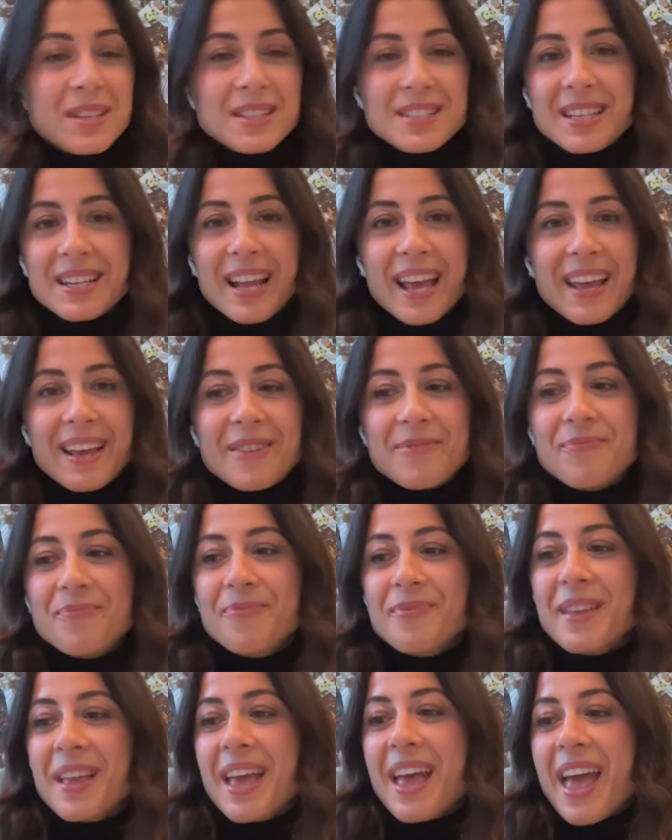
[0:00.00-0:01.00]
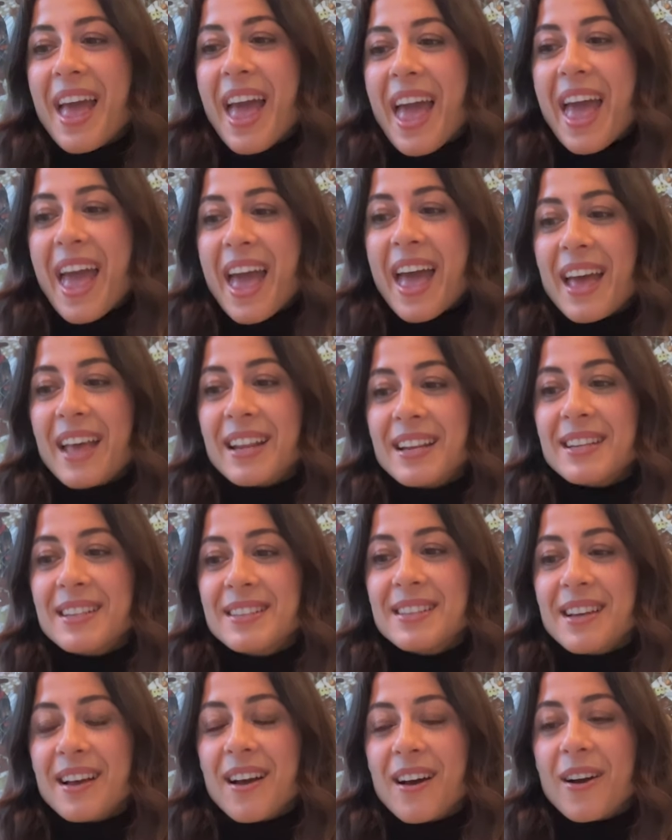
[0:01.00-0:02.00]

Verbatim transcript: minutes a day. And